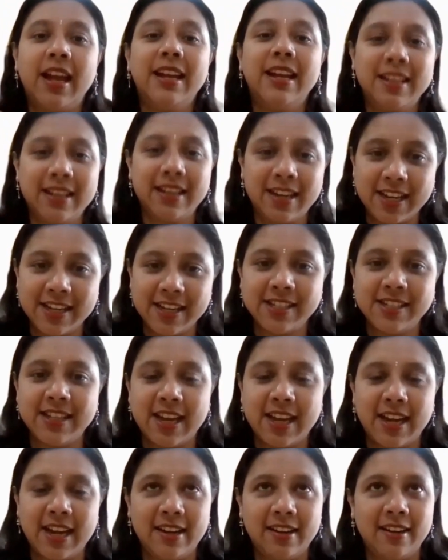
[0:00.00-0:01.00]
encourage
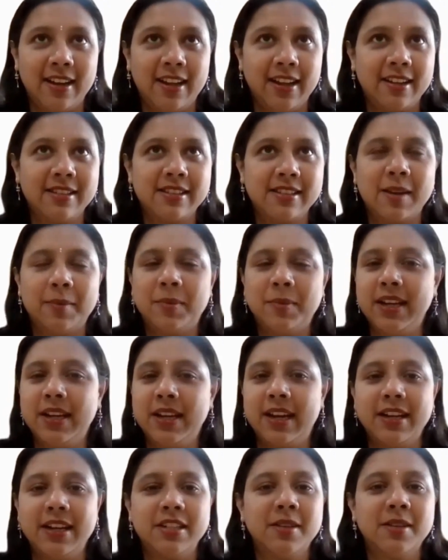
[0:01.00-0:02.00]
that, like somebody
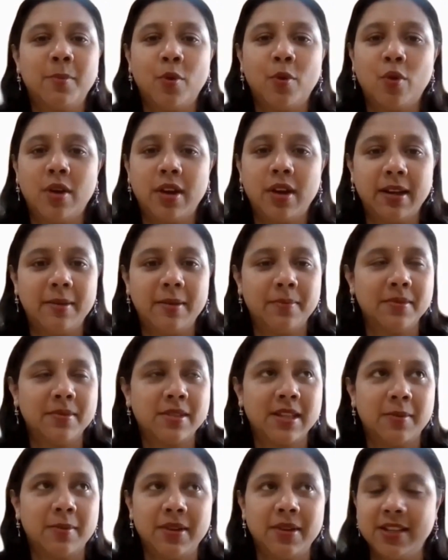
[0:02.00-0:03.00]
writes a poem,
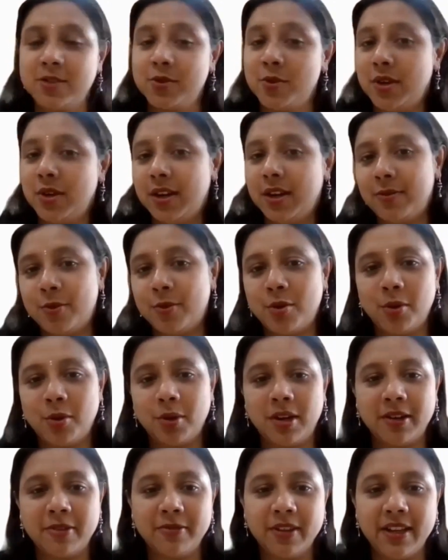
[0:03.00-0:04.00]
somebody is good at
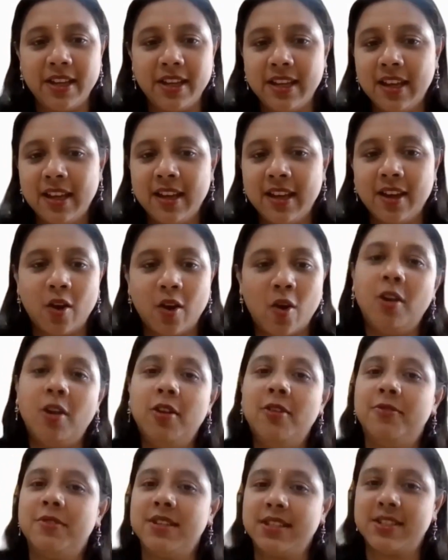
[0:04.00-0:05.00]
photography,
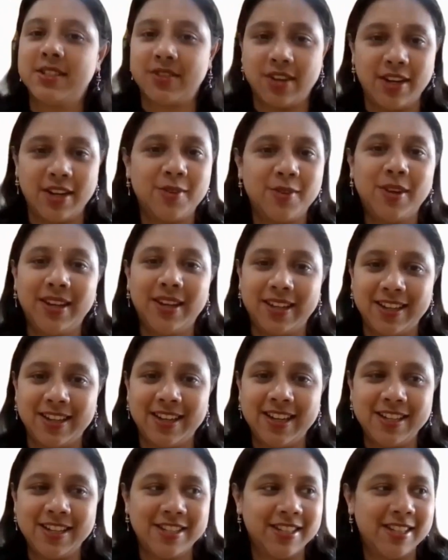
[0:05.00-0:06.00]
all of us try to
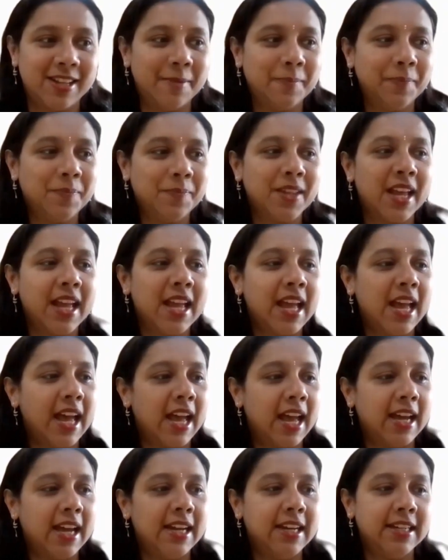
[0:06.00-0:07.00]
encourage them.
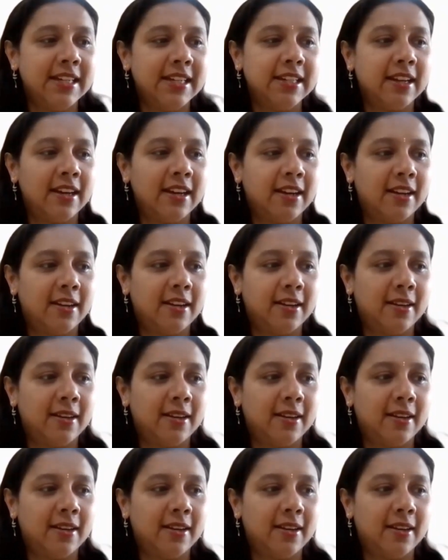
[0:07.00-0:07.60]
And